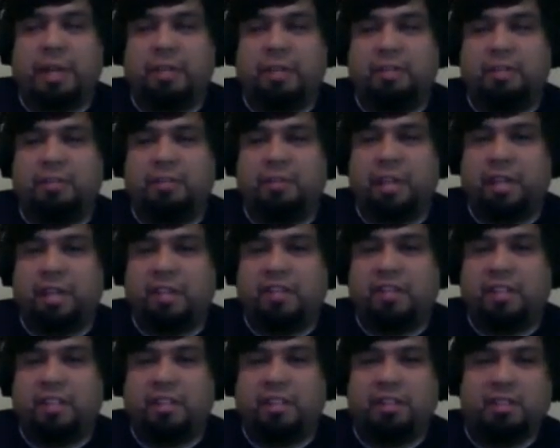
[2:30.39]
for
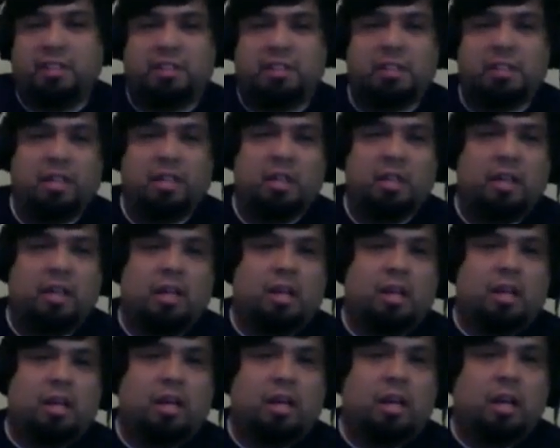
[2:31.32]
evidence.
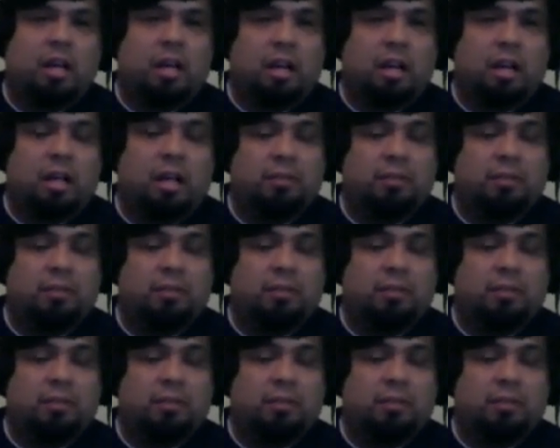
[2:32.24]
Then,